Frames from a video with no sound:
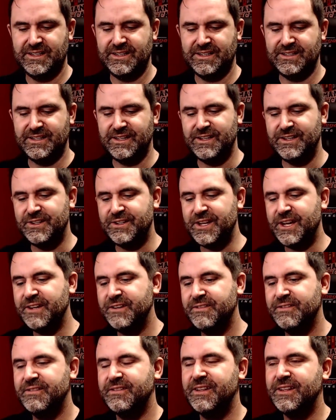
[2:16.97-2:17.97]
No, you
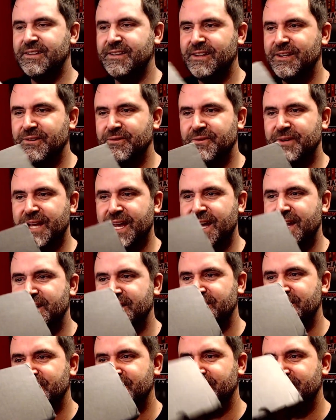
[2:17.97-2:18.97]
don't. There's a little
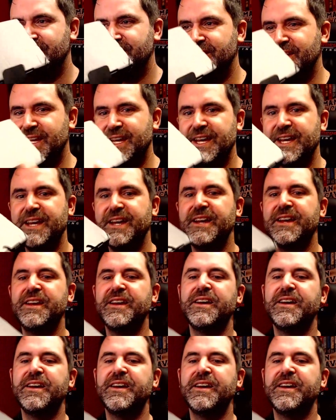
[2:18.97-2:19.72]
catch there.